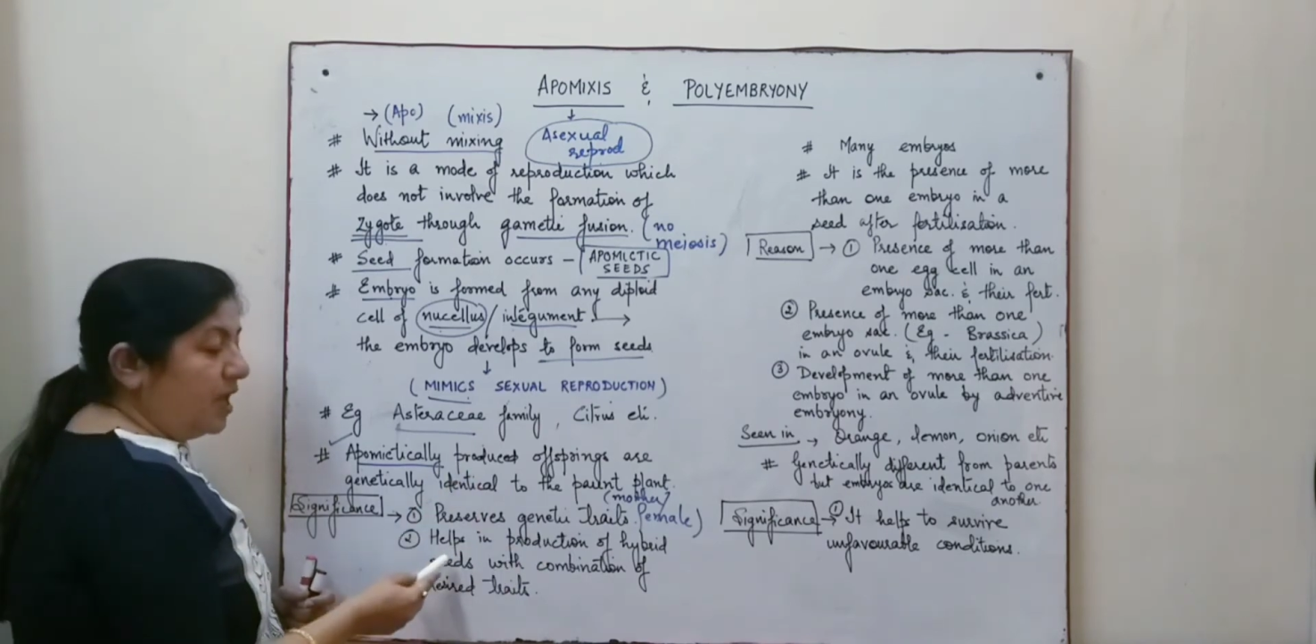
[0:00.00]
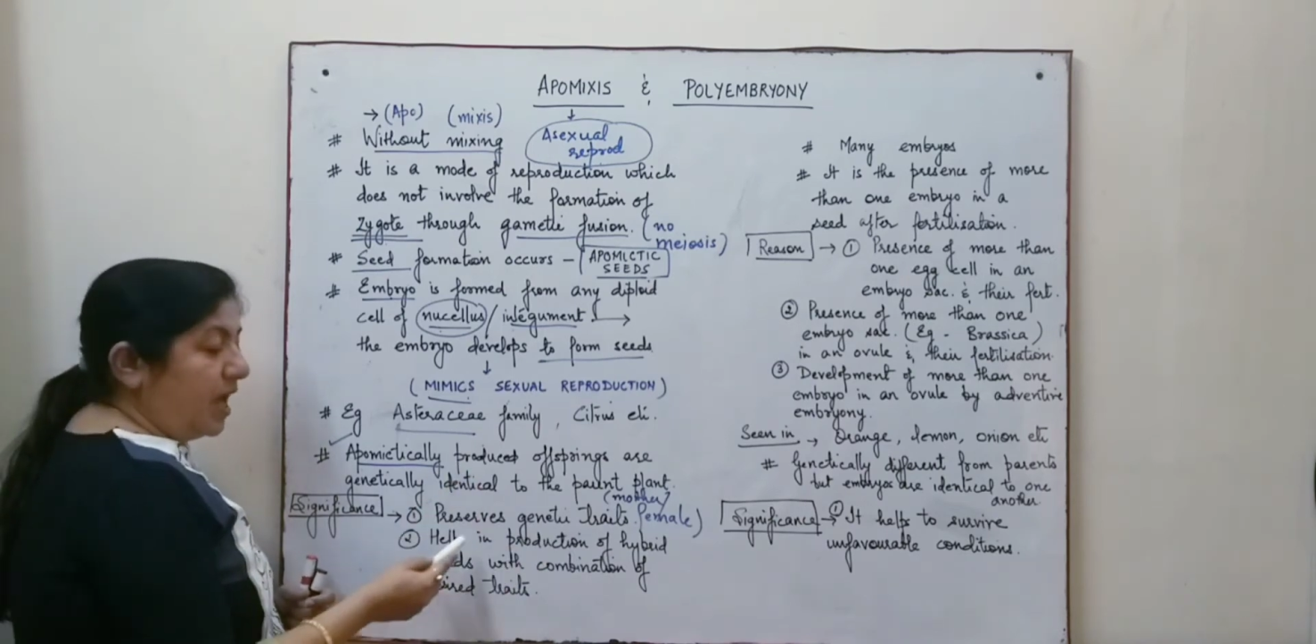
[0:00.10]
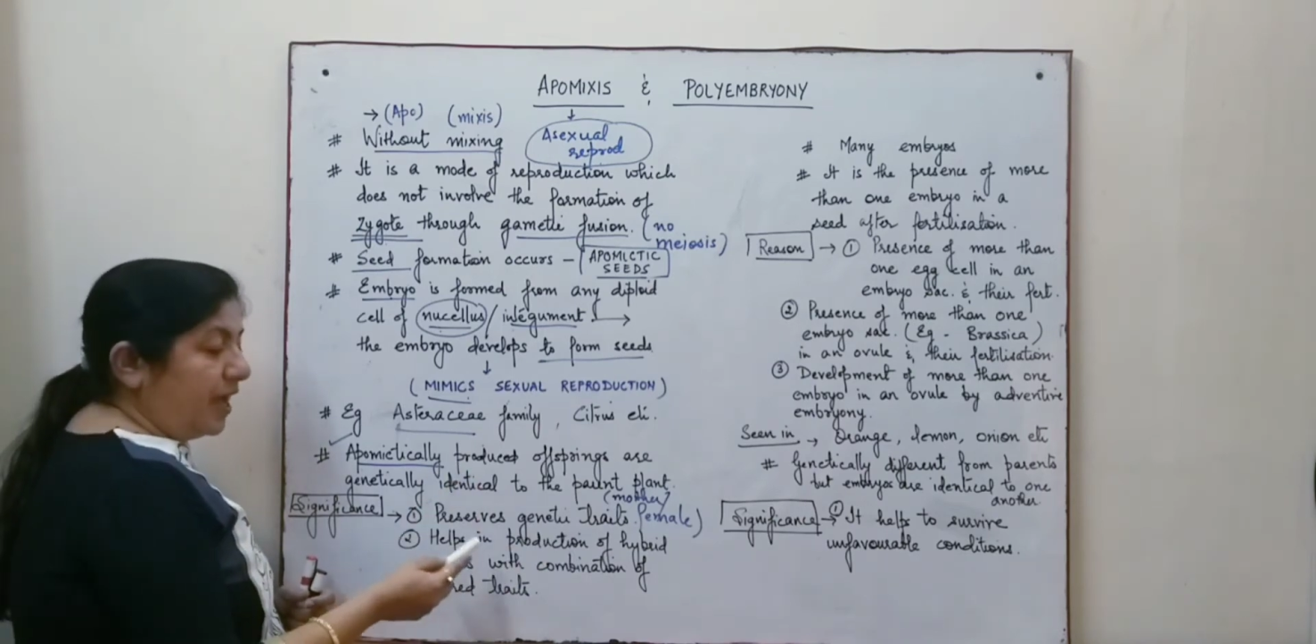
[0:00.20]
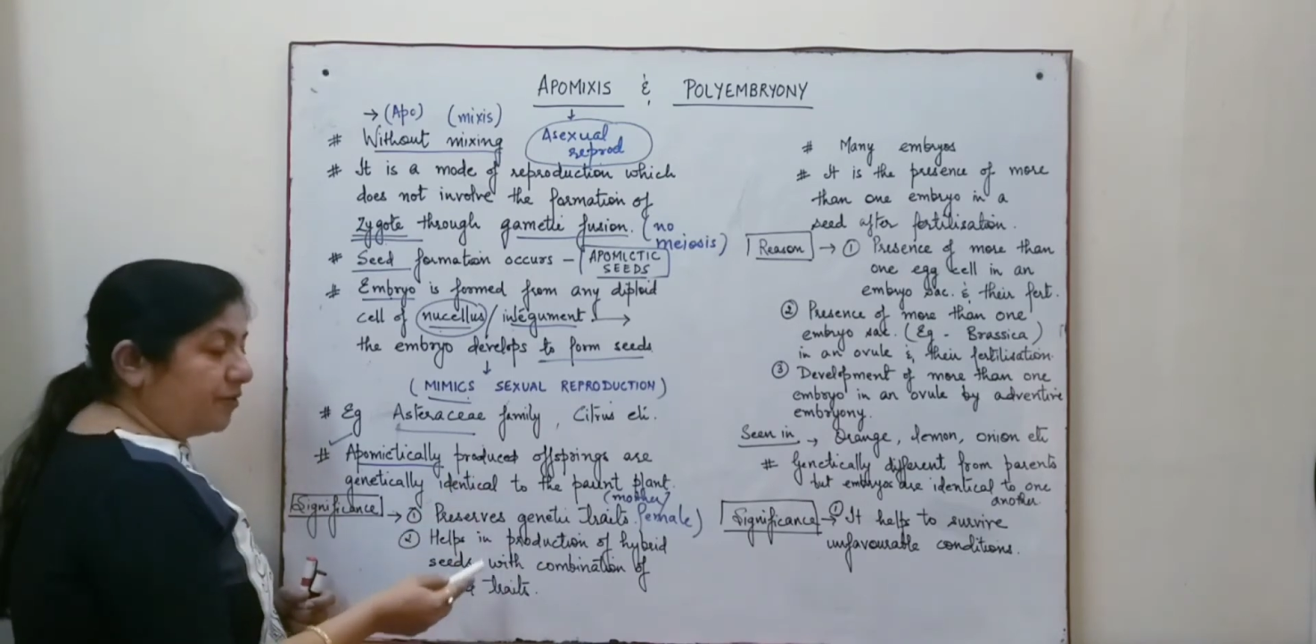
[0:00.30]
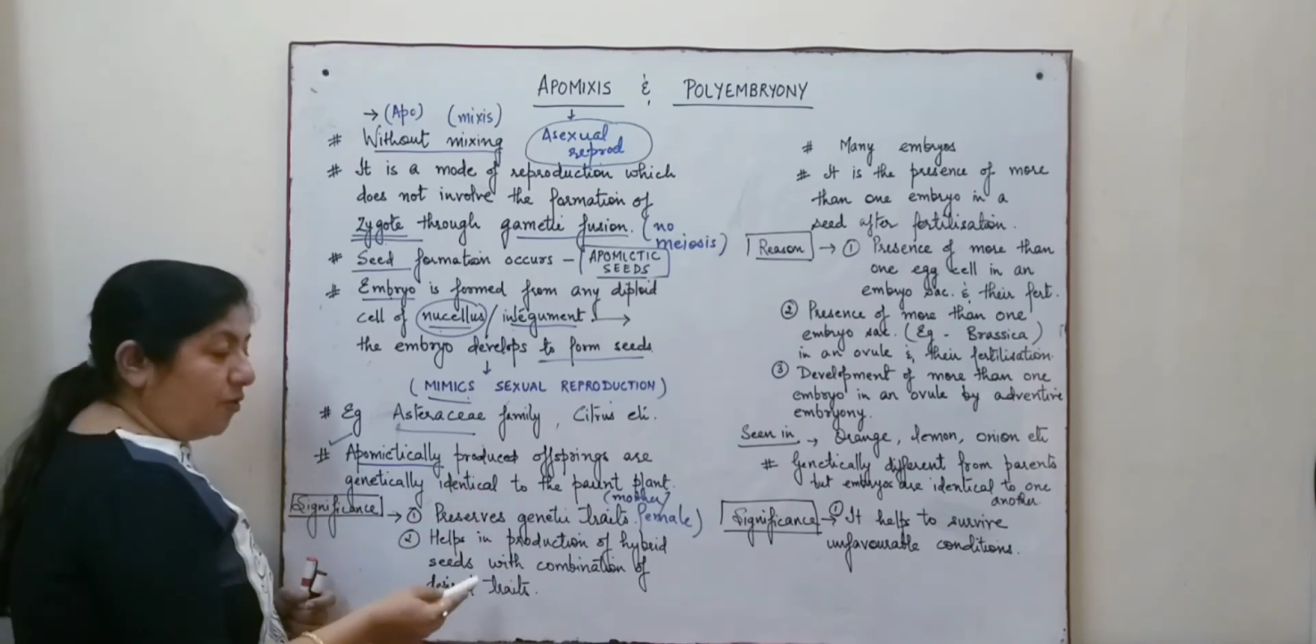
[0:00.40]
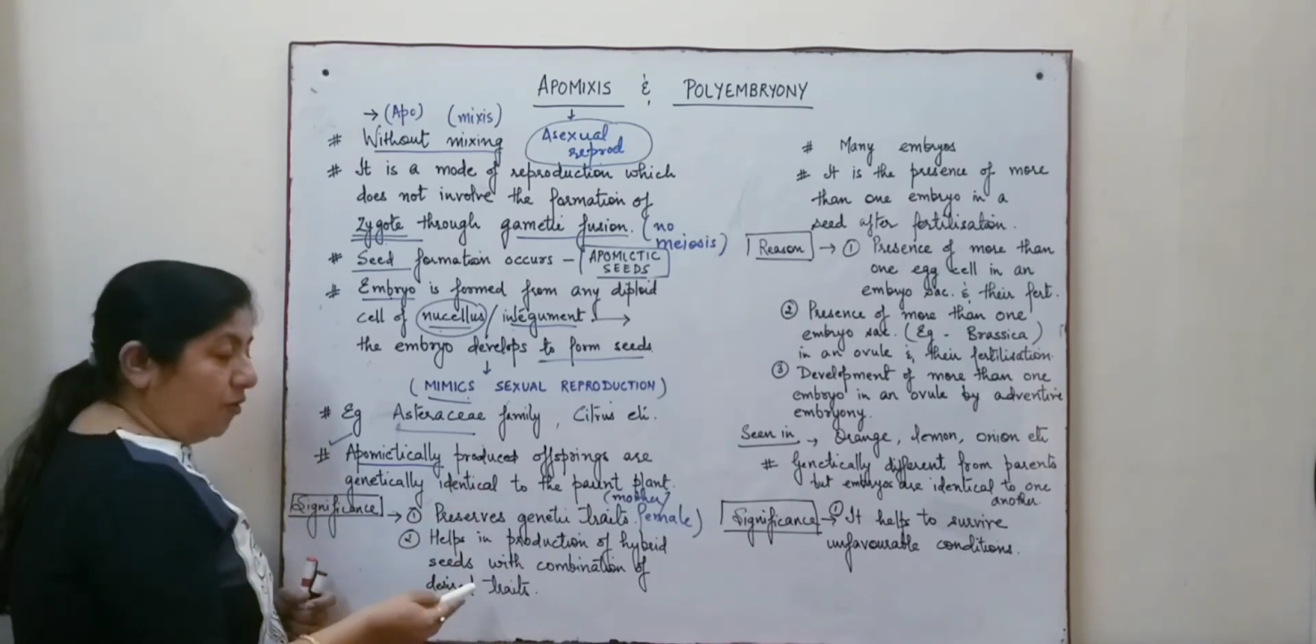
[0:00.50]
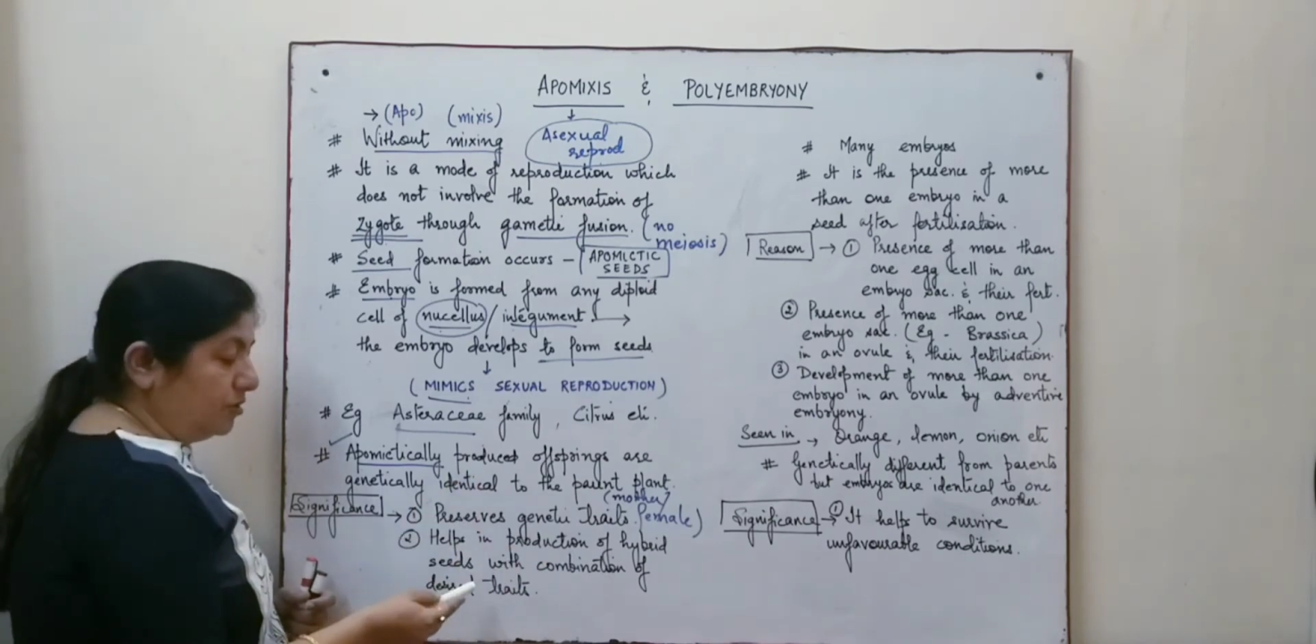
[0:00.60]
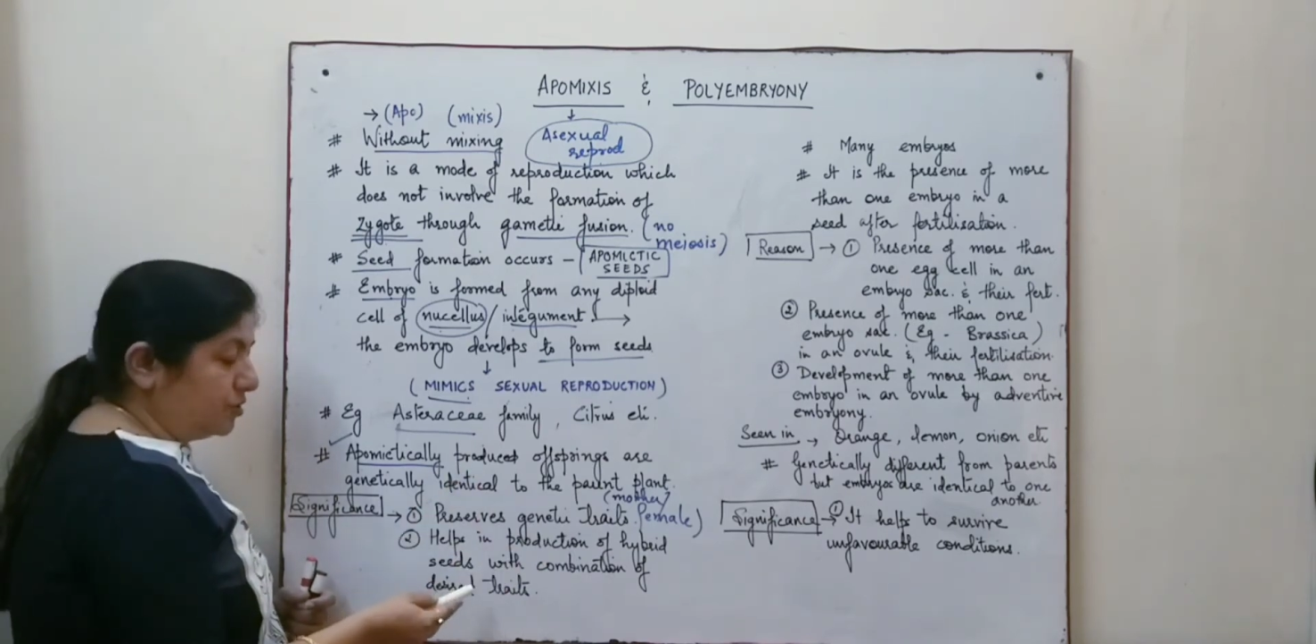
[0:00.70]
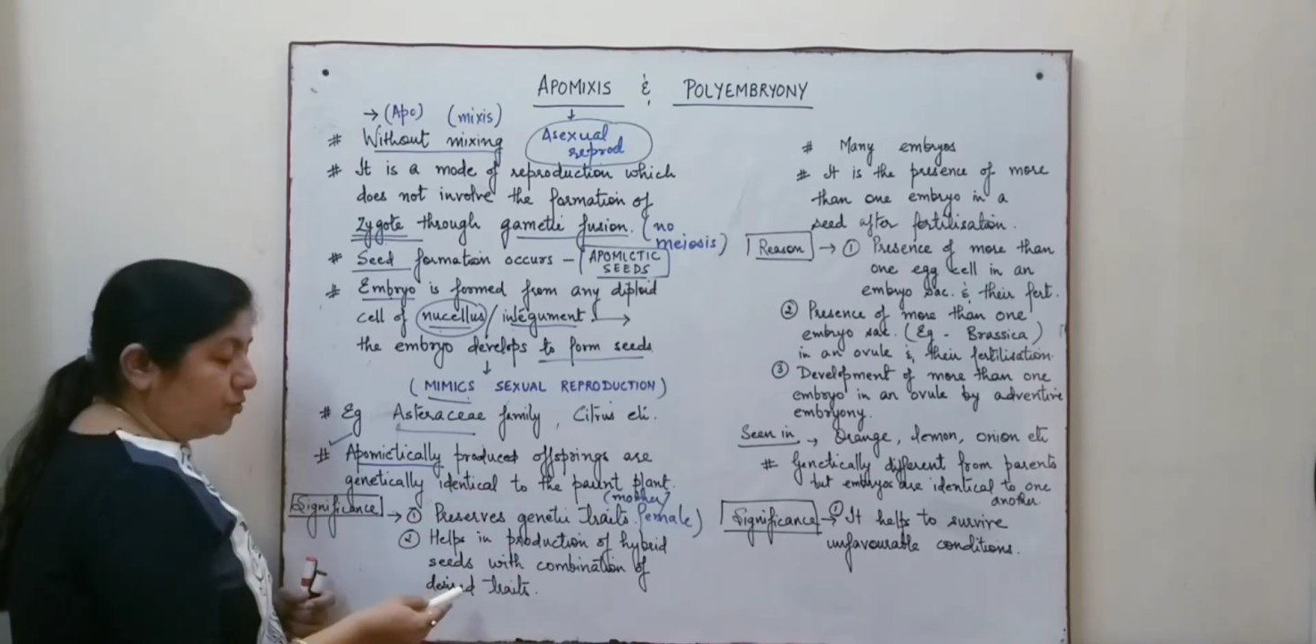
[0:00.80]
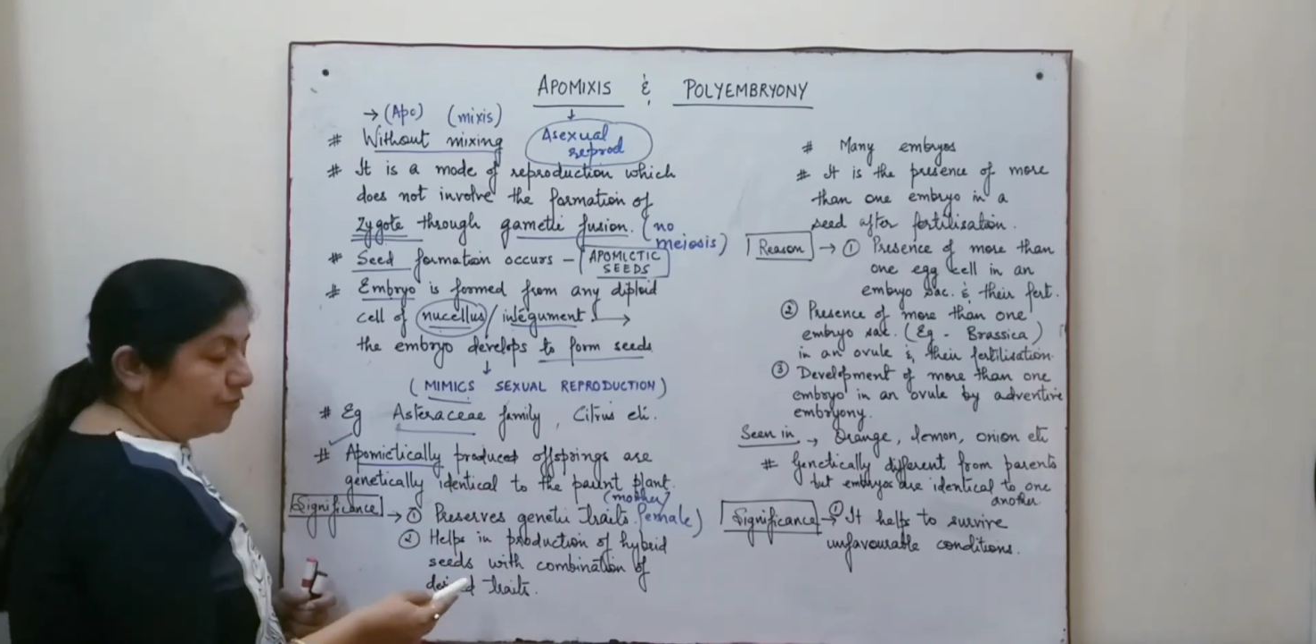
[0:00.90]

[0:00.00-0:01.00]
and also